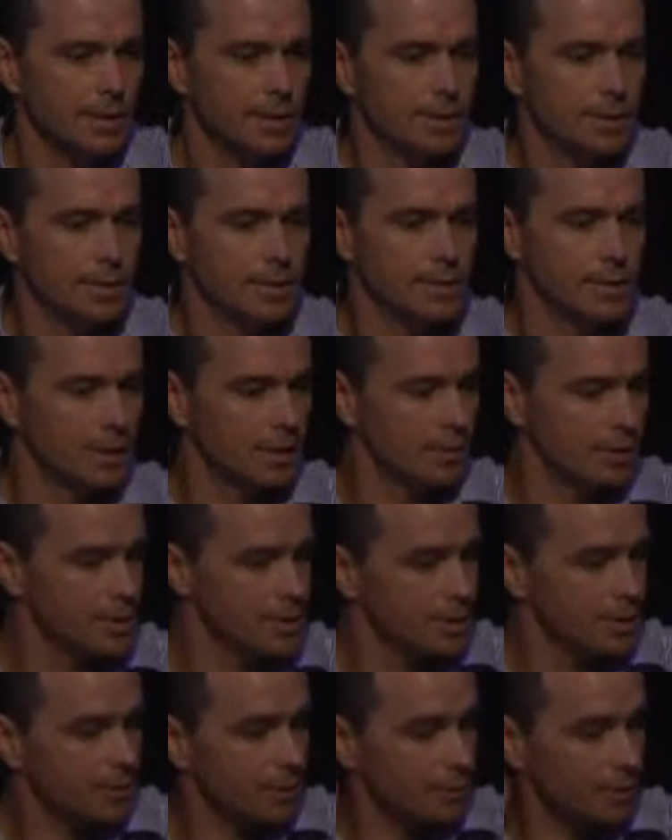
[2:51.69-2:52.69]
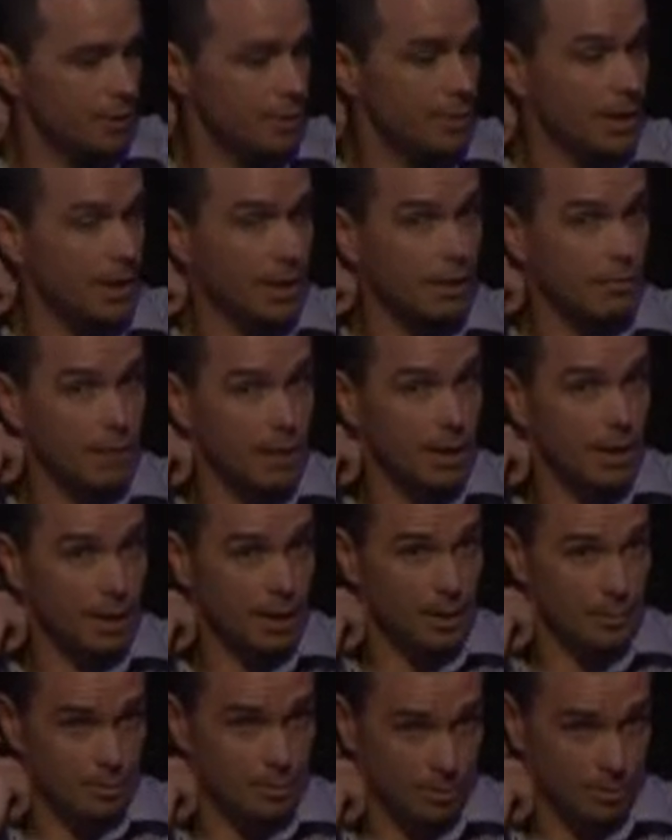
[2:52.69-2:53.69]
there was increasing feedback
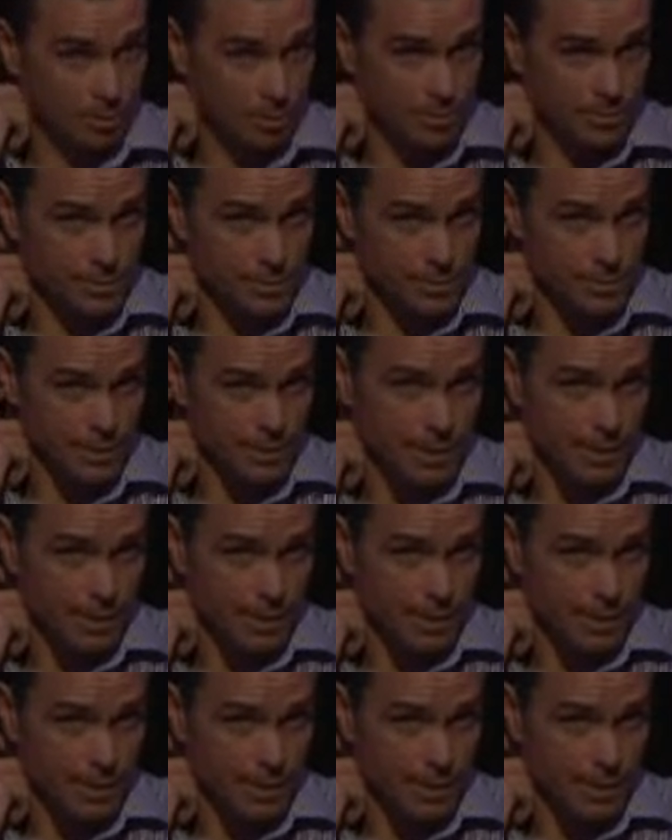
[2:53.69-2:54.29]
regarding problems,